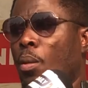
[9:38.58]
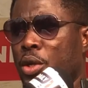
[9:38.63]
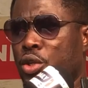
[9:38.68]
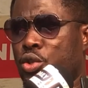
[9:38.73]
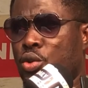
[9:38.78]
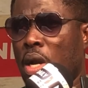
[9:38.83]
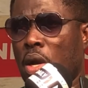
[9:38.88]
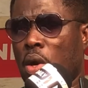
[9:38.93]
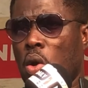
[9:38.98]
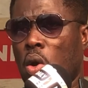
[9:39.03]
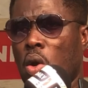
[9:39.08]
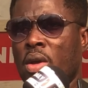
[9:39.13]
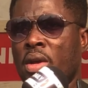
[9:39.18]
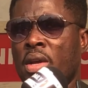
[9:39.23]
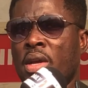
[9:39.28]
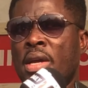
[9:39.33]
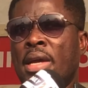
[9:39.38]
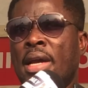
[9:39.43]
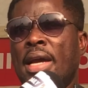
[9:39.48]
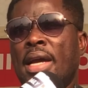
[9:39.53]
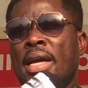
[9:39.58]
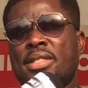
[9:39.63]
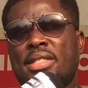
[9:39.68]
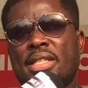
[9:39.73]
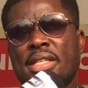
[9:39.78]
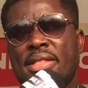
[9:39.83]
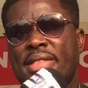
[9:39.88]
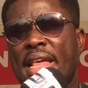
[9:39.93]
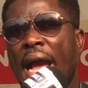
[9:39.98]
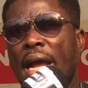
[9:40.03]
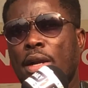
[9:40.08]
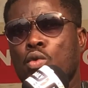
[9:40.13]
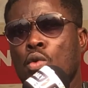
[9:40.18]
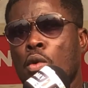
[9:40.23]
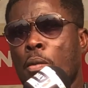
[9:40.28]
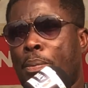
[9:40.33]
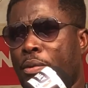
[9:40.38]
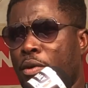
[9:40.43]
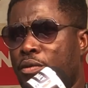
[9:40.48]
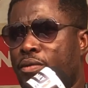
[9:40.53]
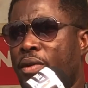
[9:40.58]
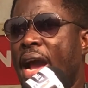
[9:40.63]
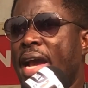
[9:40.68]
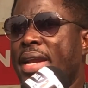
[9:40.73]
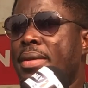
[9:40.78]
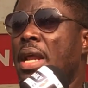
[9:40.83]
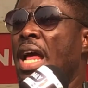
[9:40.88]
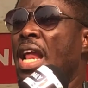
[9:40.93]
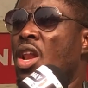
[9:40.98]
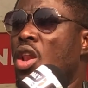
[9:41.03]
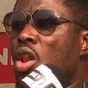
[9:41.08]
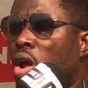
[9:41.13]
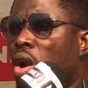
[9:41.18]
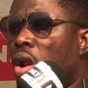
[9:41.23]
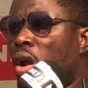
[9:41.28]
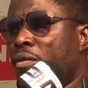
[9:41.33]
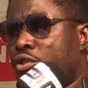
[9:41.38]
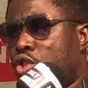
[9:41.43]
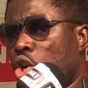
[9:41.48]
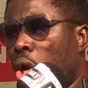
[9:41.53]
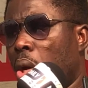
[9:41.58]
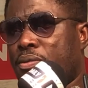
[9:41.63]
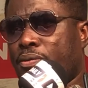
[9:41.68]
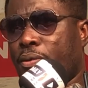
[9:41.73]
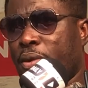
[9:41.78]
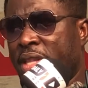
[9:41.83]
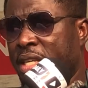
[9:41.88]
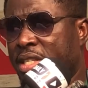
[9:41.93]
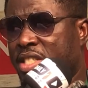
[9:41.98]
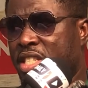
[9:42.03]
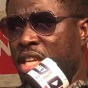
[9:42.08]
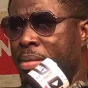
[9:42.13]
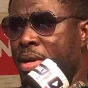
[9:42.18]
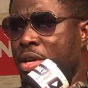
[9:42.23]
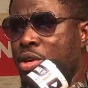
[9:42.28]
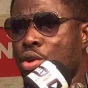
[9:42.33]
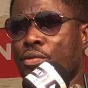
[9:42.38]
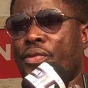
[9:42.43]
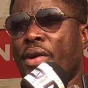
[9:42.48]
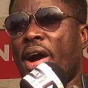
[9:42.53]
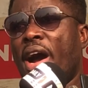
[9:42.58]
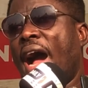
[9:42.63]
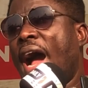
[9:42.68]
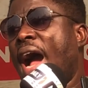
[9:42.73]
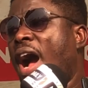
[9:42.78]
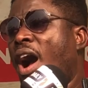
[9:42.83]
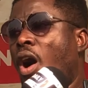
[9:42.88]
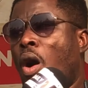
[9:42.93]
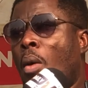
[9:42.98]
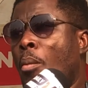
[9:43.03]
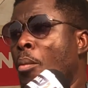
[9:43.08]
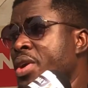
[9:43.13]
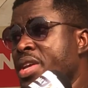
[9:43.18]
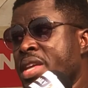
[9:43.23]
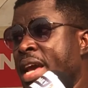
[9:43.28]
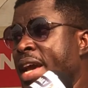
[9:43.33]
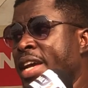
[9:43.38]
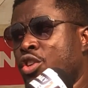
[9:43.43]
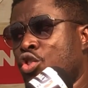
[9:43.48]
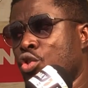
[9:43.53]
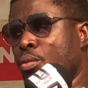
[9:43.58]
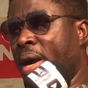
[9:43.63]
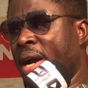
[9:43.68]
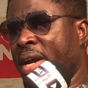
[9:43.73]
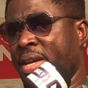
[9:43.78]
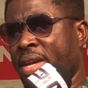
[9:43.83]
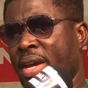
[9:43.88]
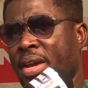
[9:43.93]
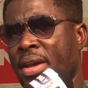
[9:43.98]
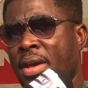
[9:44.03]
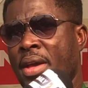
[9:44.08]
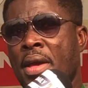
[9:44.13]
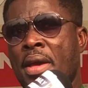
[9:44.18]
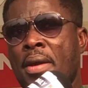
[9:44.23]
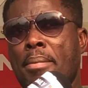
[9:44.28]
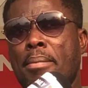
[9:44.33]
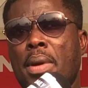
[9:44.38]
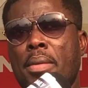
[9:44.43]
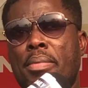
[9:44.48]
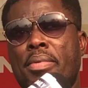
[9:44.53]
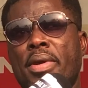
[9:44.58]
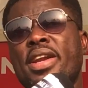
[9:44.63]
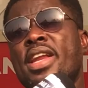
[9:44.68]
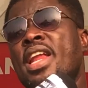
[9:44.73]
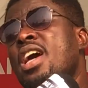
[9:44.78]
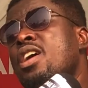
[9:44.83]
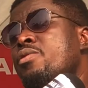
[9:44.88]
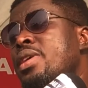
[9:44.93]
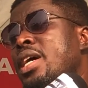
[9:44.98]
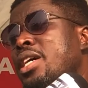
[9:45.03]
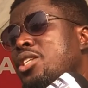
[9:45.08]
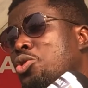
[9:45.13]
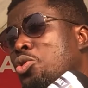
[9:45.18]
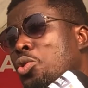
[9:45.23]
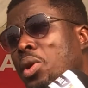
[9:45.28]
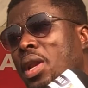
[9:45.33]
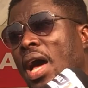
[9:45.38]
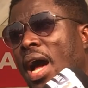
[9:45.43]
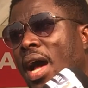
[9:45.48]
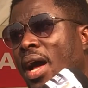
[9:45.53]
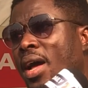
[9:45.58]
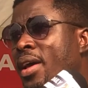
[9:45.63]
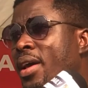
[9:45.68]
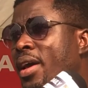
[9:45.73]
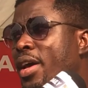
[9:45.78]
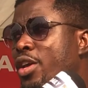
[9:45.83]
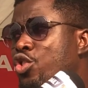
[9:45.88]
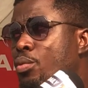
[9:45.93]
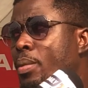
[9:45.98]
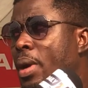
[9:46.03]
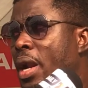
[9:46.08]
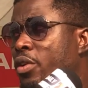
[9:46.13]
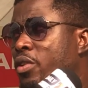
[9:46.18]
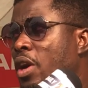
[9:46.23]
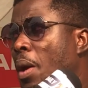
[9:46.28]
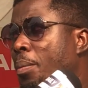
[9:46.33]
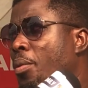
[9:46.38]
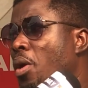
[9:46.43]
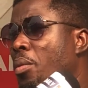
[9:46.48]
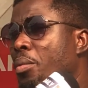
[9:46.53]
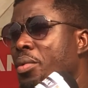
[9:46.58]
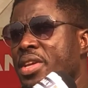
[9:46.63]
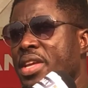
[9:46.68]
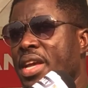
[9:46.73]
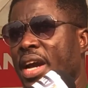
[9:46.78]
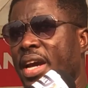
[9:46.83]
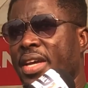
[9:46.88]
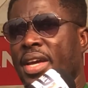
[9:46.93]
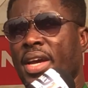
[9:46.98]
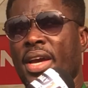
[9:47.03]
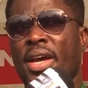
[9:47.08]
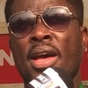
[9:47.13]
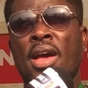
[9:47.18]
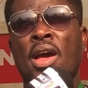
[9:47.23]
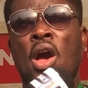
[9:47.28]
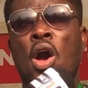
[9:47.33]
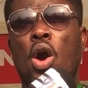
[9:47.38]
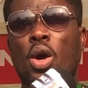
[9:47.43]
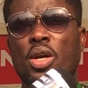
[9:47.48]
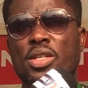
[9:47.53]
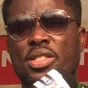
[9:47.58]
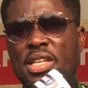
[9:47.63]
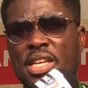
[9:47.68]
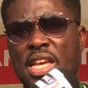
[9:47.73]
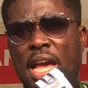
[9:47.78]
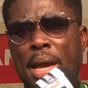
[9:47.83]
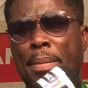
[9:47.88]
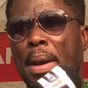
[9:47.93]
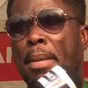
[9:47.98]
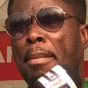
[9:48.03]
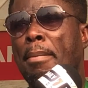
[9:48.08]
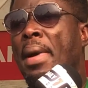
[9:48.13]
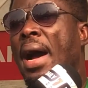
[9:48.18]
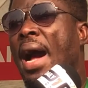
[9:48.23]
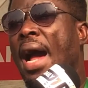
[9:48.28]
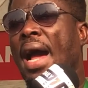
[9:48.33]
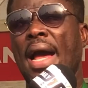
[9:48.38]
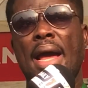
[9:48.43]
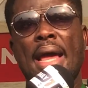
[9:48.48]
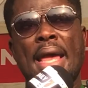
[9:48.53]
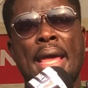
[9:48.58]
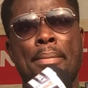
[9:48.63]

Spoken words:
this happen. And that will provide a lot of job for the team you are among here, Juma. Bébé n'ayé school ah, Edumaru kapo mo nyanyi. O si ebe ma